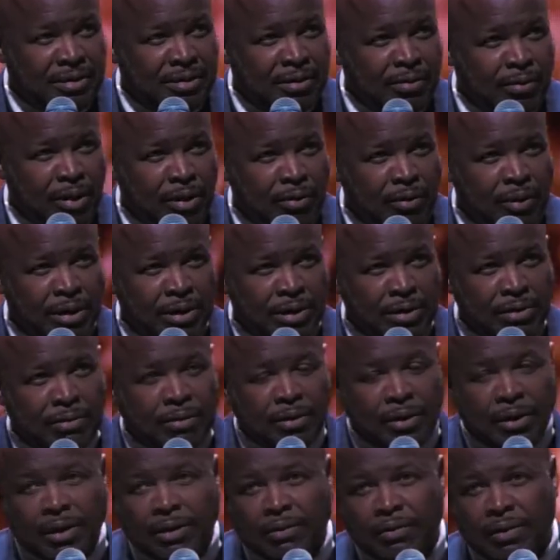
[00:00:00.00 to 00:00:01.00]
the way we do
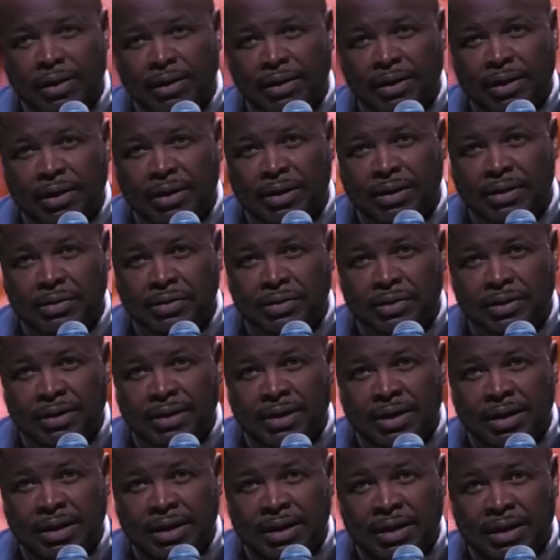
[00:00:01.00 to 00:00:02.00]
work around the country?
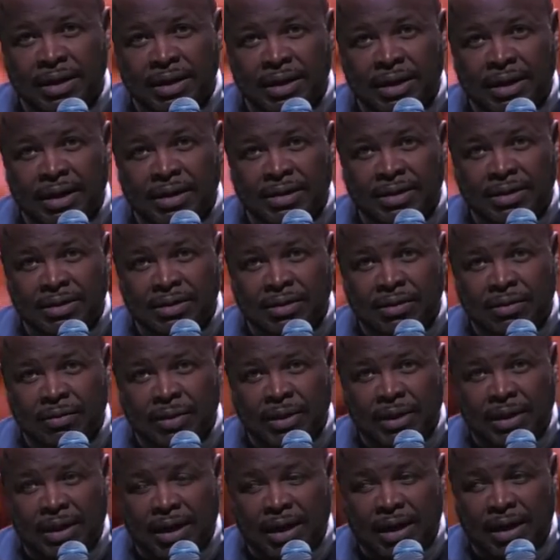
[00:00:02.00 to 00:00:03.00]
And so
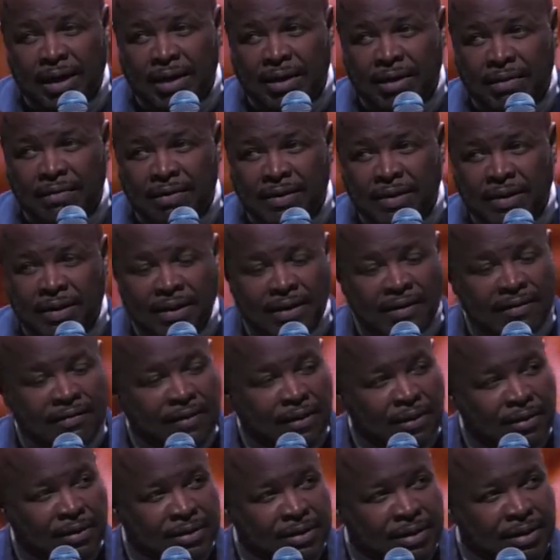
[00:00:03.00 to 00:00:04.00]
we have
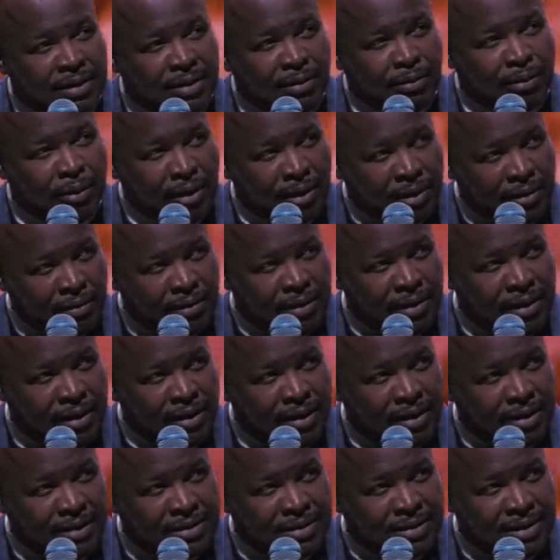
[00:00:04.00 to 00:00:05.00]
folks that are working with
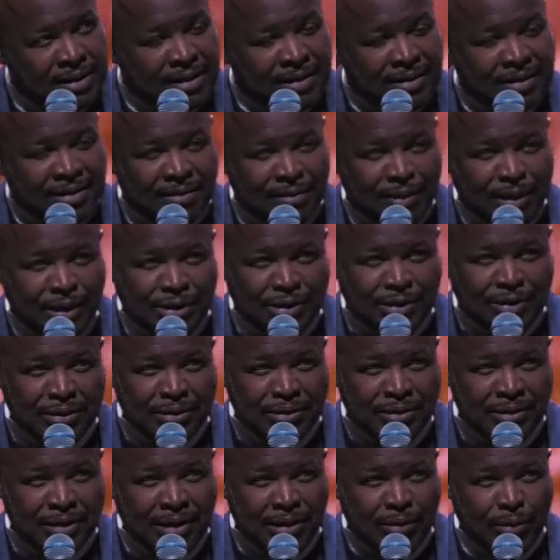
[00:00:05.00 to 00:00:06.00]
us to make
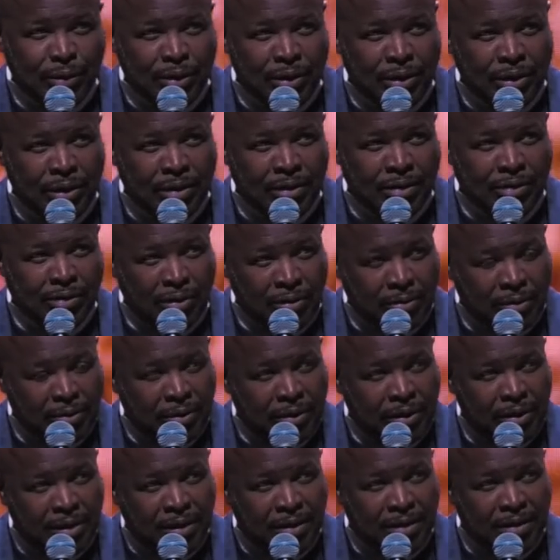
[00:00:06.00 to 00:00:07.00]
sure that we're
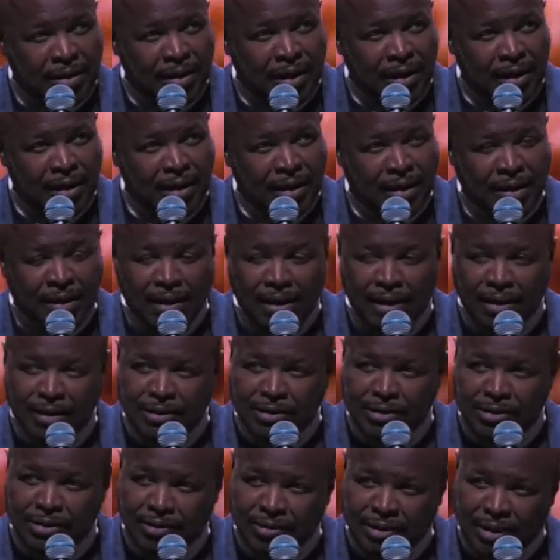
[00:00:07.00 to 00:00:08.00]
incorporating that
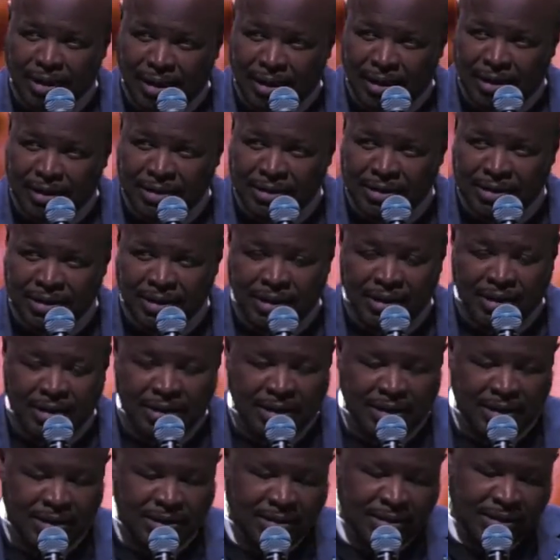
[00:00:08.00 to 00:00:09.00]
ecological knowledge
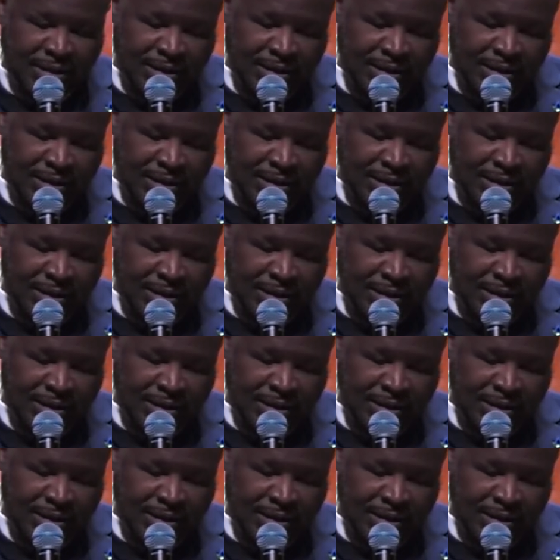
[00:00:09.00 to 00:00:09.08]
into the